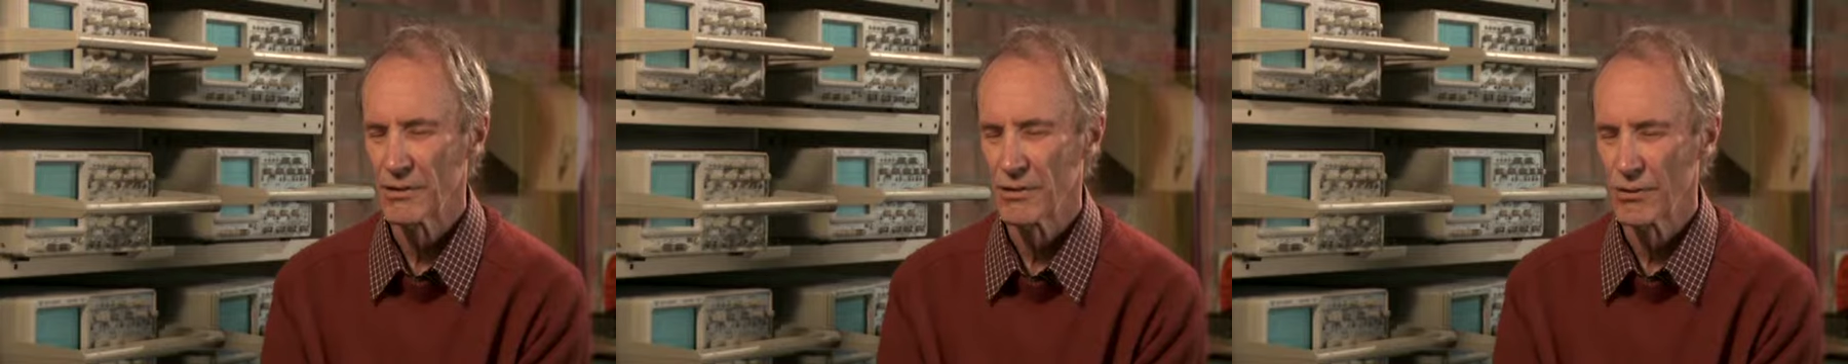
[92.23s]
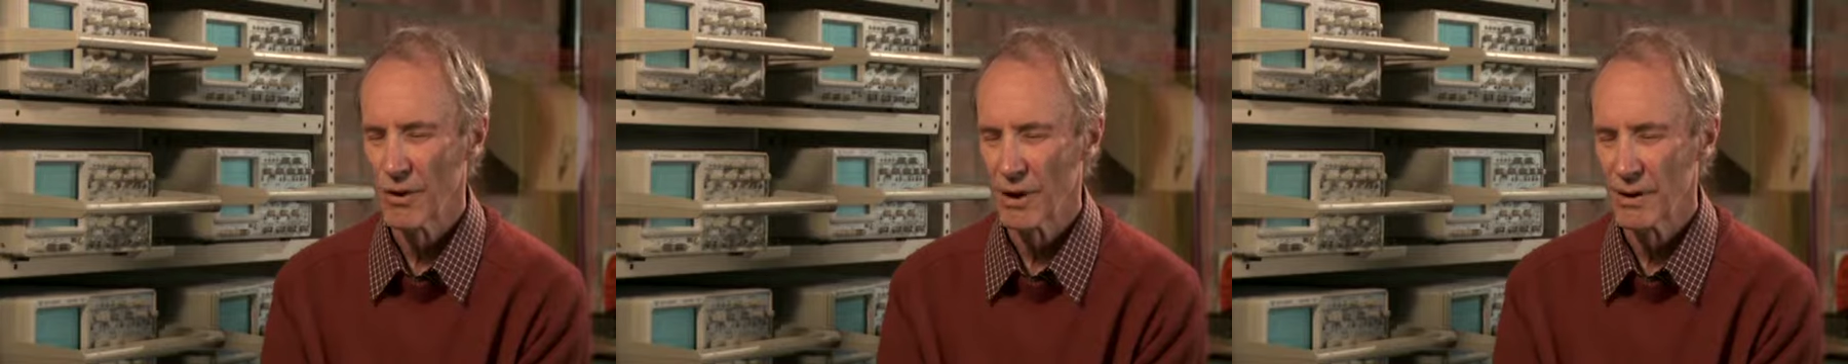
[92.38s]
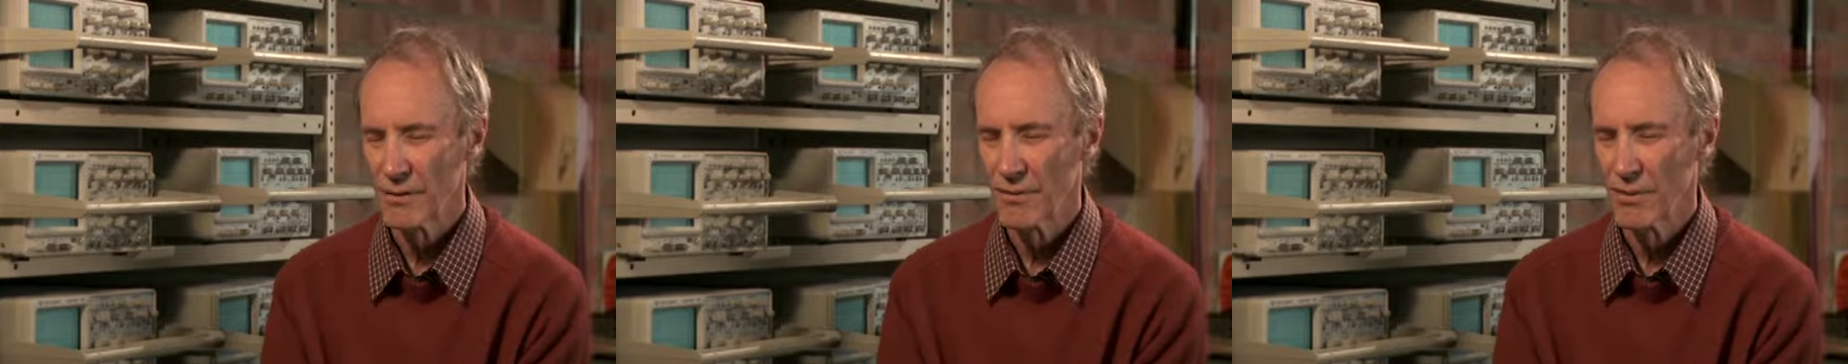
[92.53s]

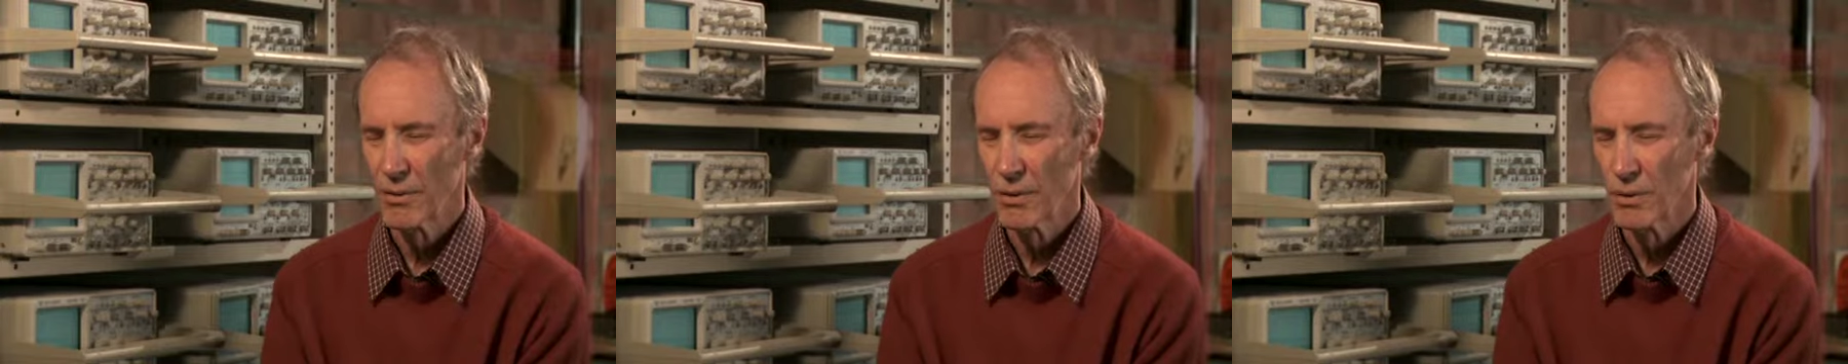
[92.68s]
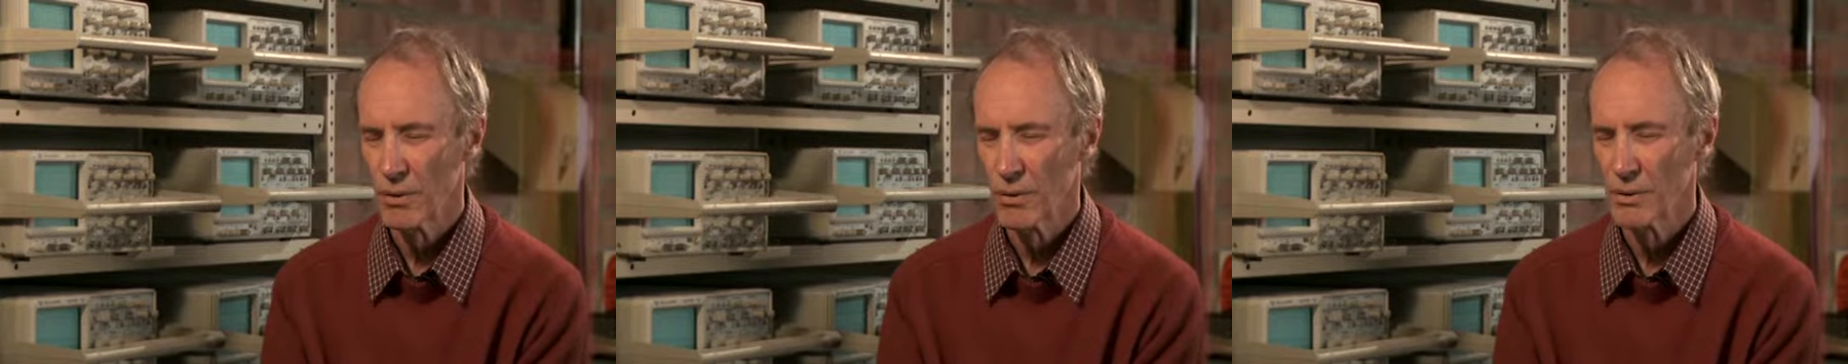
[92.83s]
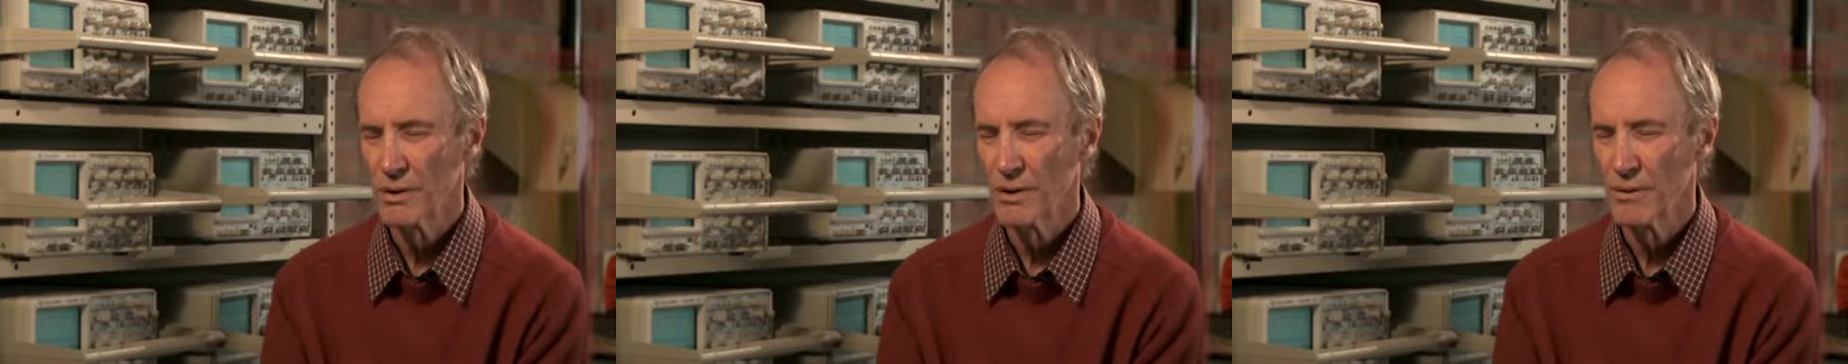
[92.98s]

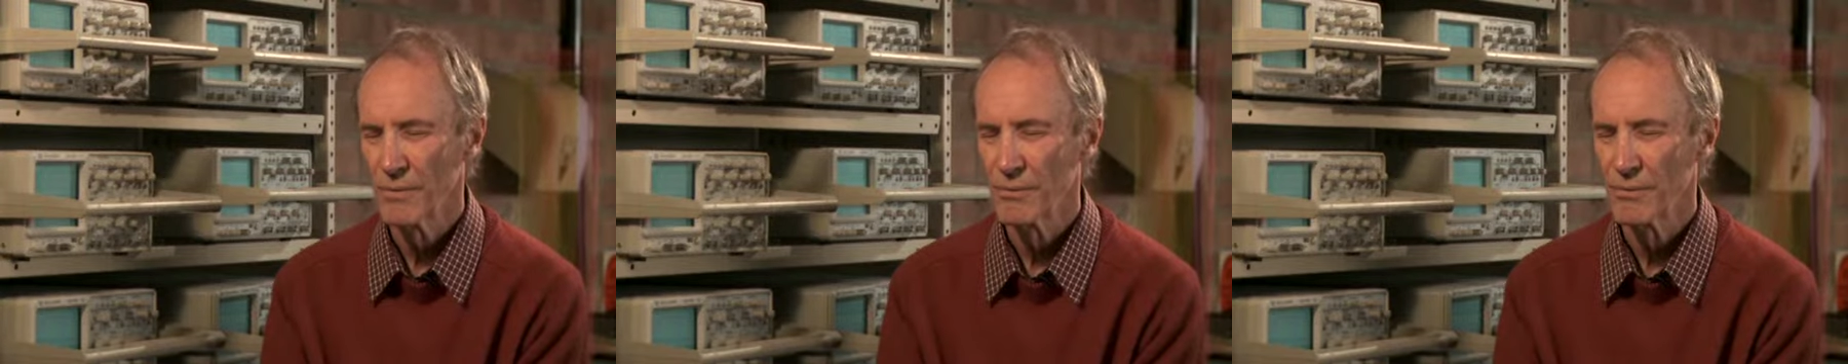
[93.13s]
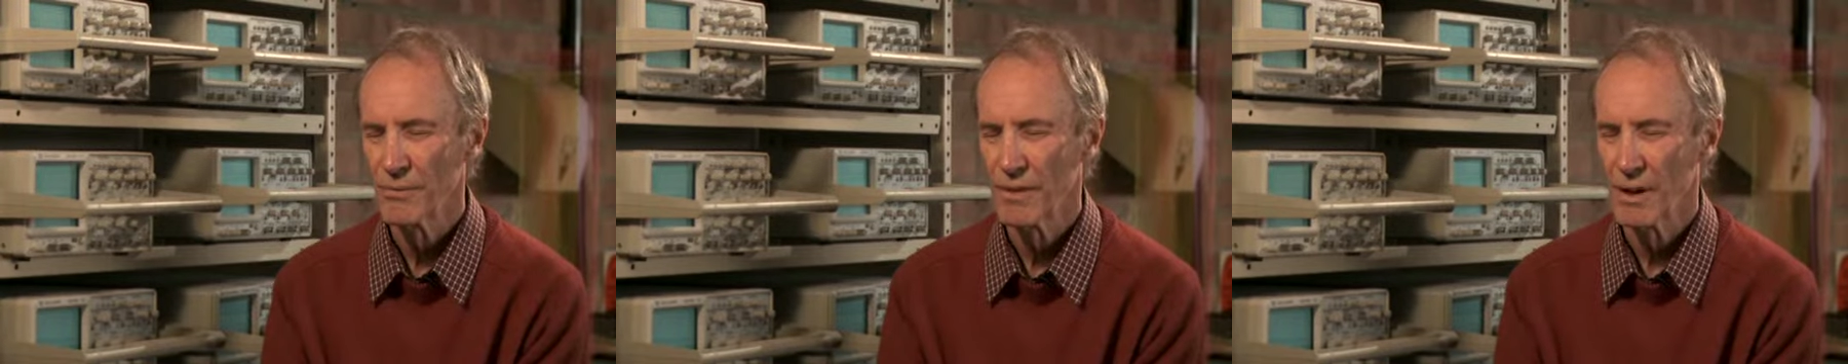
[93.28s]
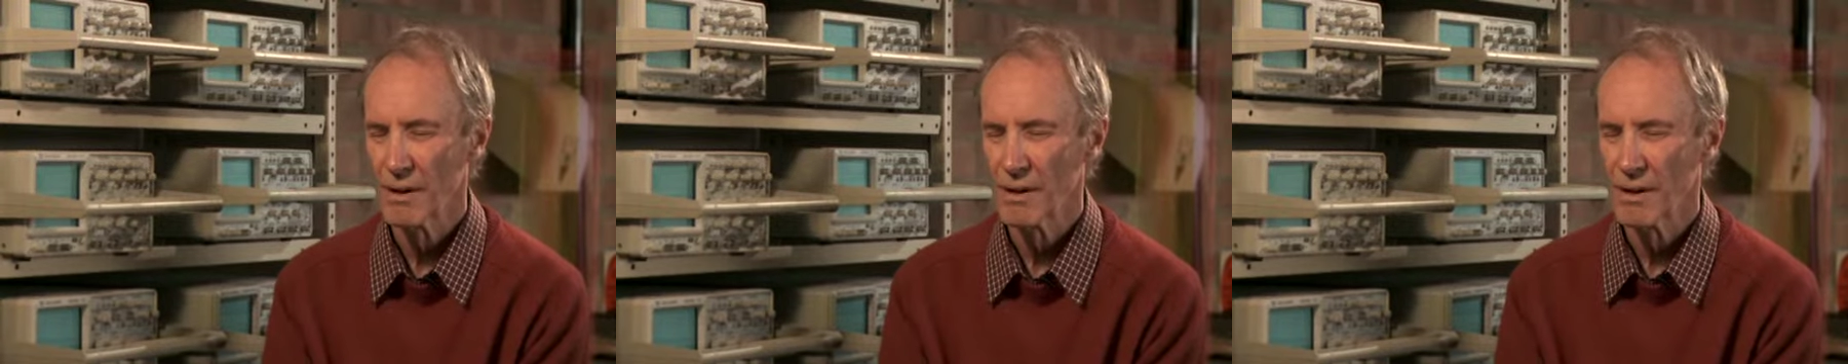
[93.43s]
straightforward.
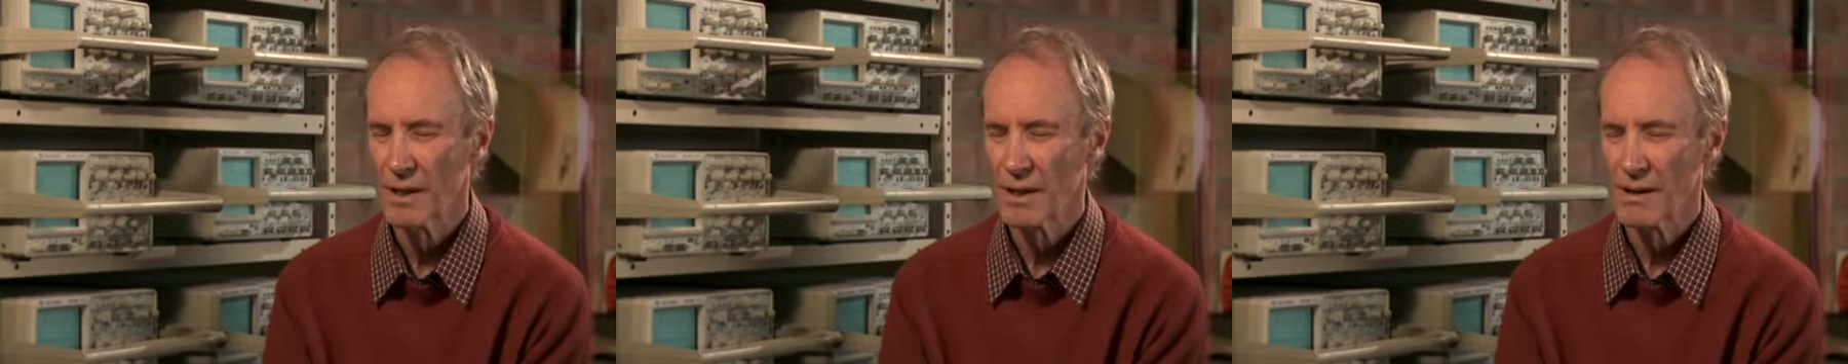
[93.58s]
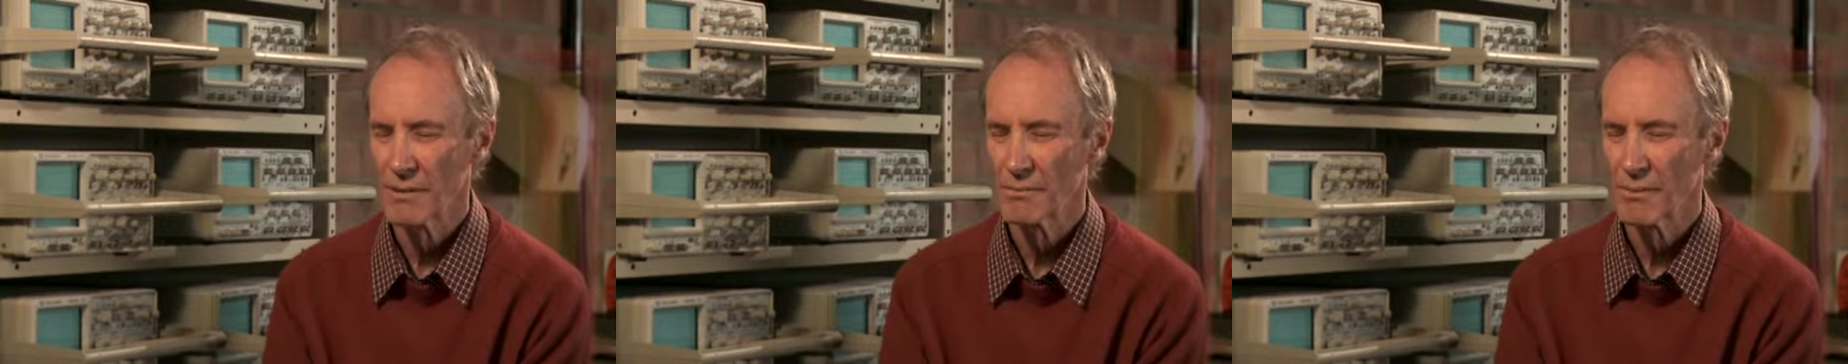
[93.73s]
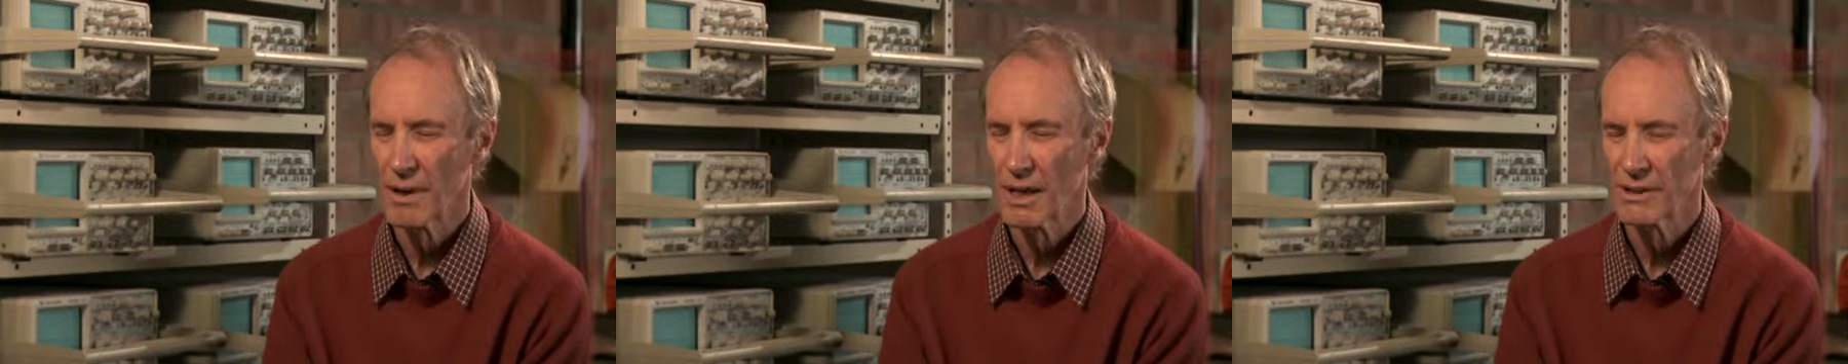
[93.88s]

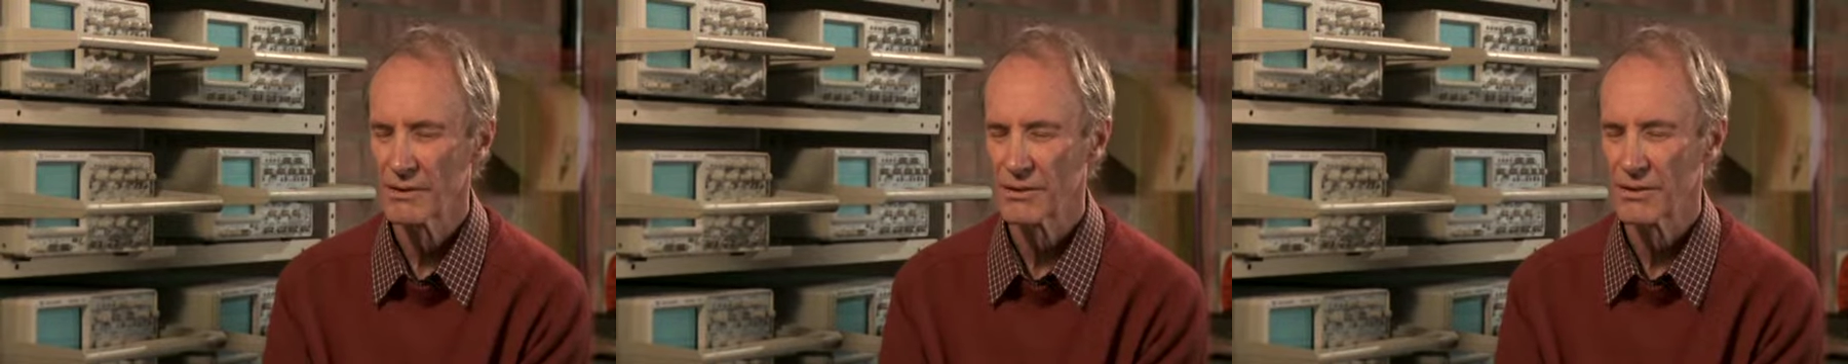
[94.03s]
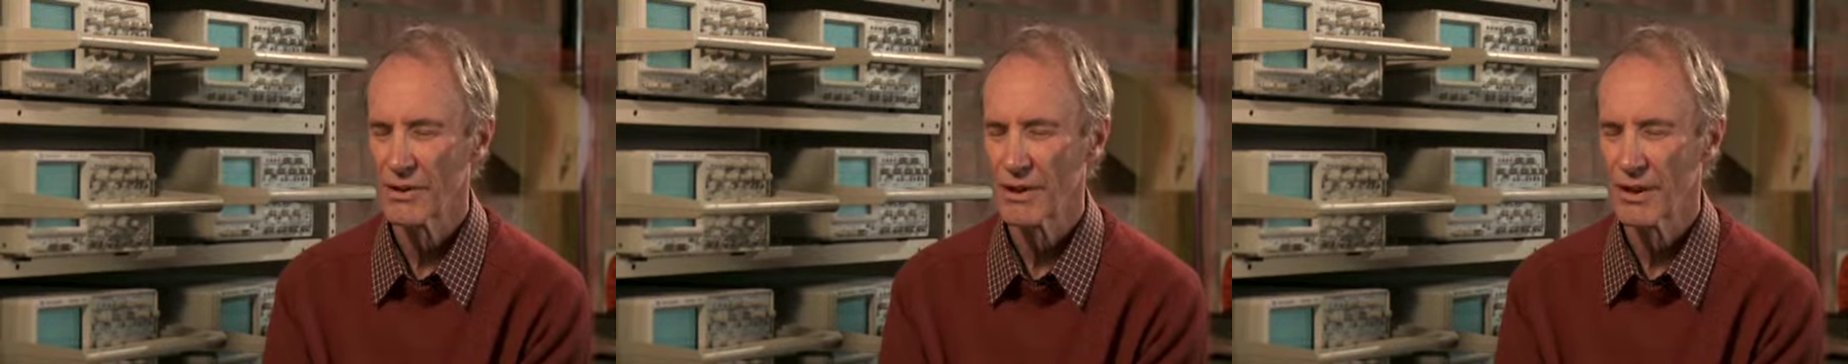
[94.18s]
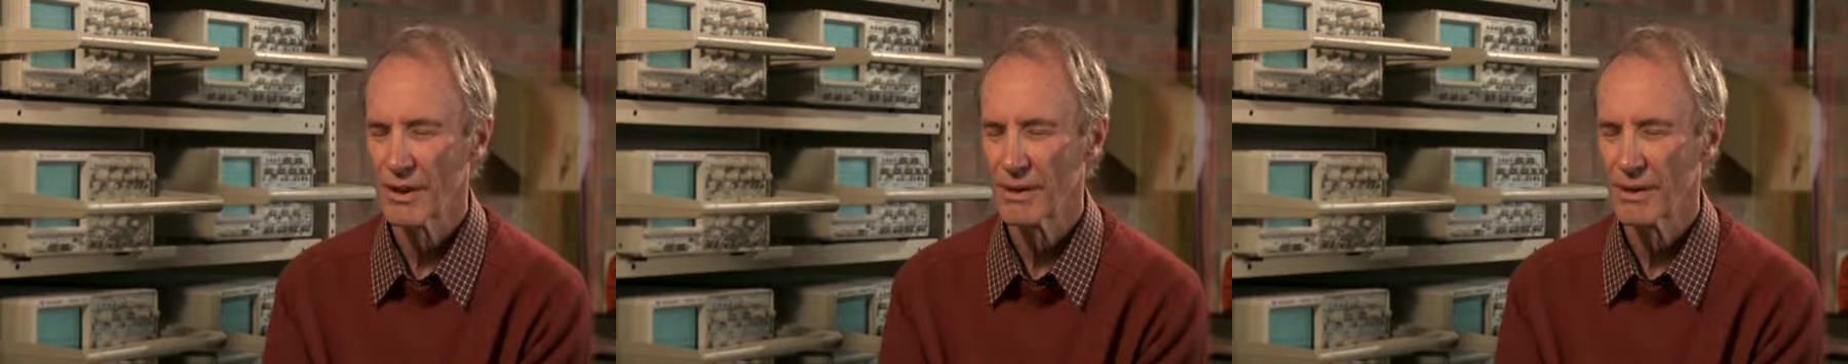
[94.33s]
But